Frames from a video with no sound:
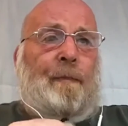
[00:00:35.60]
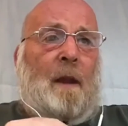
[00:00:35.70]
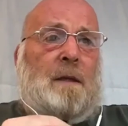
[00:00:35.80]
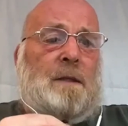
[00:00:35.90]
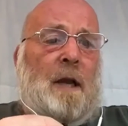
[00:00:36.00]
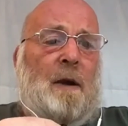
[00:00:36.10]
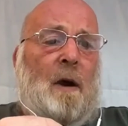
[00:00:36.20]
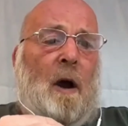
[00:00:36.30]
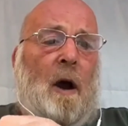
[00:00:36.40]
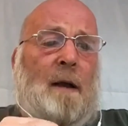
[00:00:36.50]
So
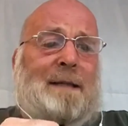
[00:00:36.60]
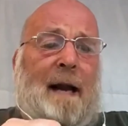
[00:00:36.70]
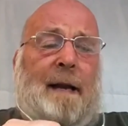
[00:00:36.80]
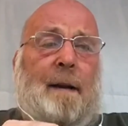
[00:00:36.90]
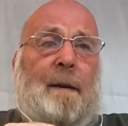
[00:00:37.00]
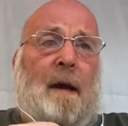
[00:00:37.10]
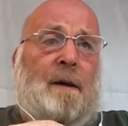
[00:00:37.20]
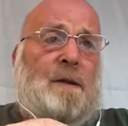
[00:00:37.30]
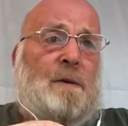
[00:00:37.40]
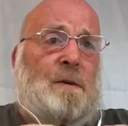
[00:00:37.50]
today I'm going to
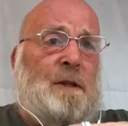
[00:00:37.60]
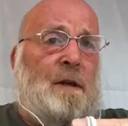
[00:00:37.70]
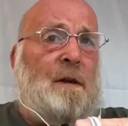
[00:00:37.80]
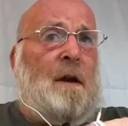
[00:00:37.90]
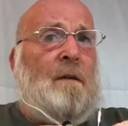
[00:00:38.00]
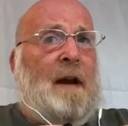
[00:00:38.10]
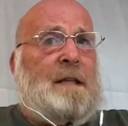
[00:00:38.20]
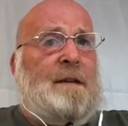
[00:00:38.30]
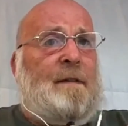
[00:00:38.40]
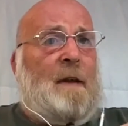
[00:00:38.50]
talk to you
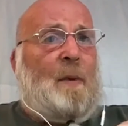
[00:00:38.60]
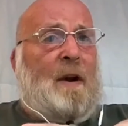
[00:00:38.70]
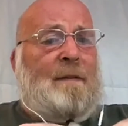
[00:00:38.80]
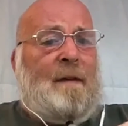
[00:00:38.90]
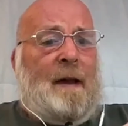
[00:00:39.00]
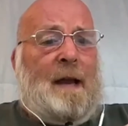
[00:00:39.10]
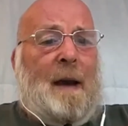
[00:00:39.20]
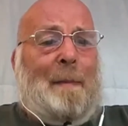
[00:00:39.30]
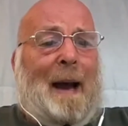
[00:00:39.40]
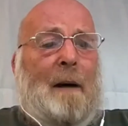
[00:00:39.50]
relatively briefly
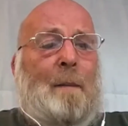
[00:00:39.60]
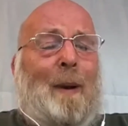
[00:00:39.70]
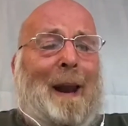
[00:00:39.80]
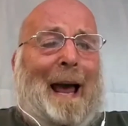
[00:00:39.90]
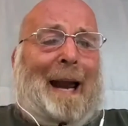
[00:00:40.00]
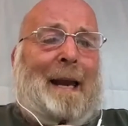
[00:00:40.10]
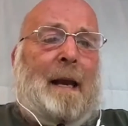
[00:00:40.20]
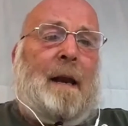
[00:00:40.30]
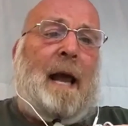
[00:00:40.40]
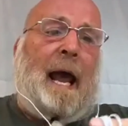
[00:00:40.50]
about planning and
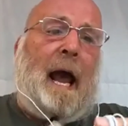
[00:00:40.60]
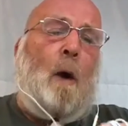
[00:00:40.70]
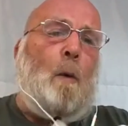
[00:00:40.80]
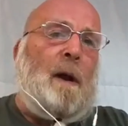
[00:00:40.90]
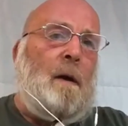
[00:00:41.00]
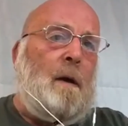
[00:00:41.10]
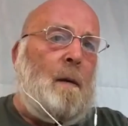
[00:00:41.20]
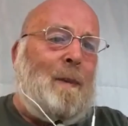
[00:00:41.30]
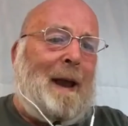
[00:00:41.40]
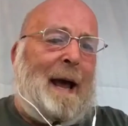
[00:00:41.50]
how we look at
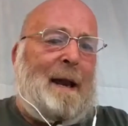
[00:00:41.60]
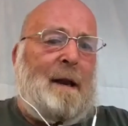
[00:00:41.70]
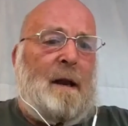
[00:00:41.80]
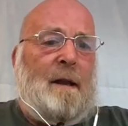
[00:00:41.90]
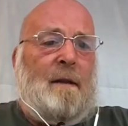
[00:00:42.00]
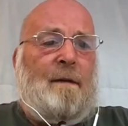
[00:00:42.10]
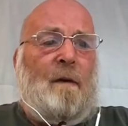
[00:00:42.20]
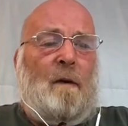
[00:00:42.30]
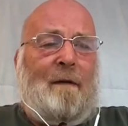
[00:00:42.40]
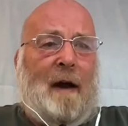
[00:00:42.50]
planning in the full
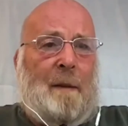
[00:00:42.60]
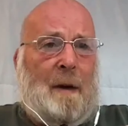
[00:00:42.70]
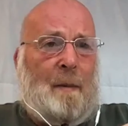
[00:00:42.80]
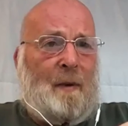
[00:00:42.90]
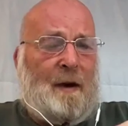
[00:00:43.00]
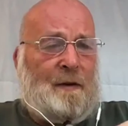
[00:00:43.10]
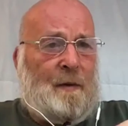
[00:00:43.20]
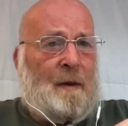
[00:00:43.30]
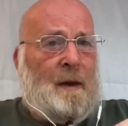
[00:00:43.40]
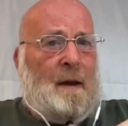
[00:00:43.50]
development appraisal.
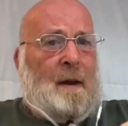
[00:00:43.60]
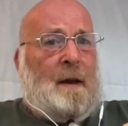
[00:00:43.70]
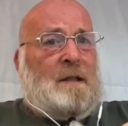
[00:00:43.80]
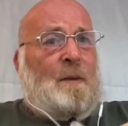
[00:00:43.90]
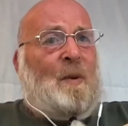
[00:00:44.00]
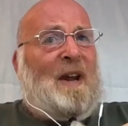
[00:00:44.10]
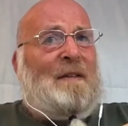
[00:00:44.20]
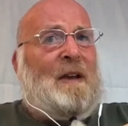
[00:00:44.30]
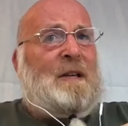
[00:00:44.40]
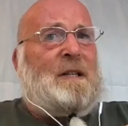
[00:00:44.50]
So
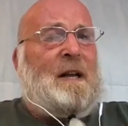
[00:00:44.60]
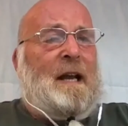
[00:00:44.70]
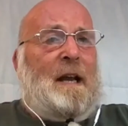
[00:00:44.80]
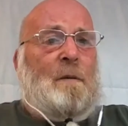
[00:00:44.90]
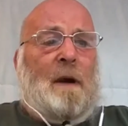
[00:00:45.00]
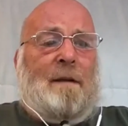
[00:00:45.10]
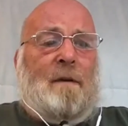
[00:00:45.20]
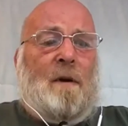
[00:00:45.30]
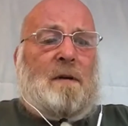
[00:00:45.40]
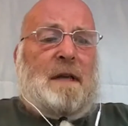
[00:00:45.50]
previously we've
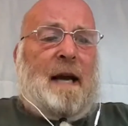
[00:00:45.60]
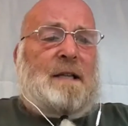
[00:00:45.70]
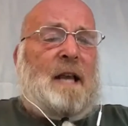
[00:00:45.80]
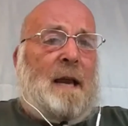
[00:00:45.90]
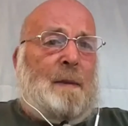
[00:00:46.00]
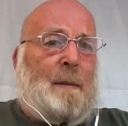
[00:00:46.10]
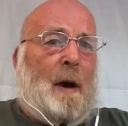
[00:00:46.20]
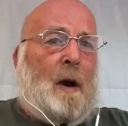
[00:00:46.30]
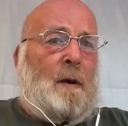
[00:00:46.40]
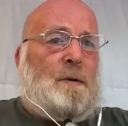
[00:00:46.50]
looked at scheme
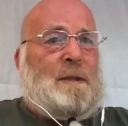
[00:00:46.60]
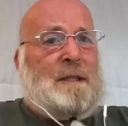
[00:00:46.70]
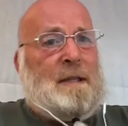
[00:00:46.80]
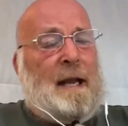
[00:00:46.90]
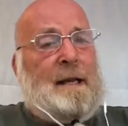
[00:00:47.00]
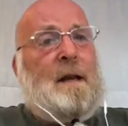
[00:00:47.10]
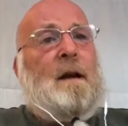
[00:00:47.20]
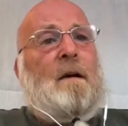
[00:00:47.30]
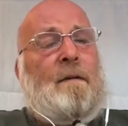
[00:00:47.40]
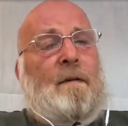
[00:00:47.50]
demand, which is led
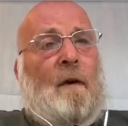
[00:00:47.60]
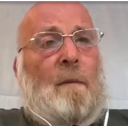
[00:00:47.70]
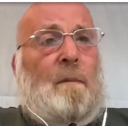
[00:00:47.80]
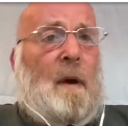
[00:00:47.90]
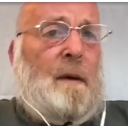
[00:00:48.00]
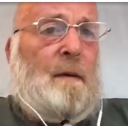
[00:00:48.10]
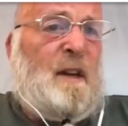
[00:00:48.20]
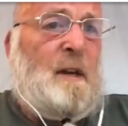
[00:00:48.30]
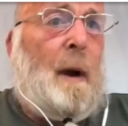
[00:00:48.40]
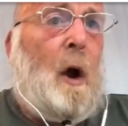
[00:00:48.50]
from the
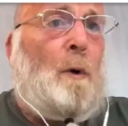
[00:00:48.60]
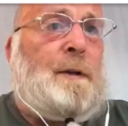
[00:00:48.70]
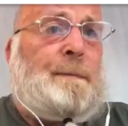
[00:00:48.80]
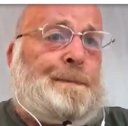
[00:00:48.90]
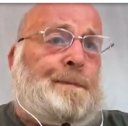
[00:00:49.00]
demand,